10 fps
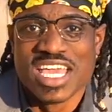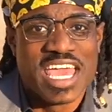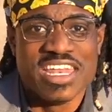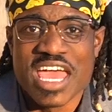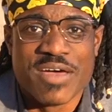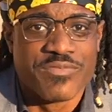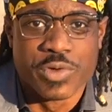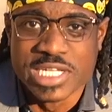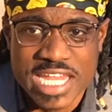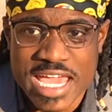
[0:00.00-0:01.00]
and
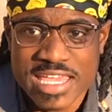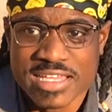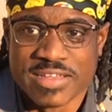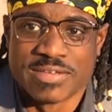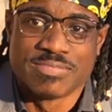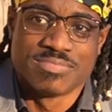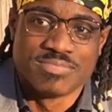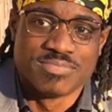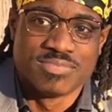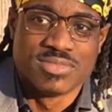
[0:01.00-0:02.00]
every day.
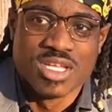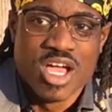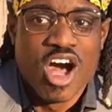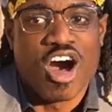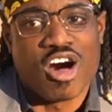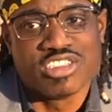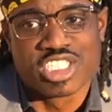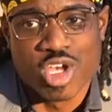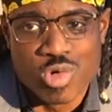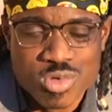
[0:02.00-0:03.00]

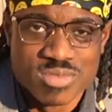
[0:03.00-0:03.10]
Also,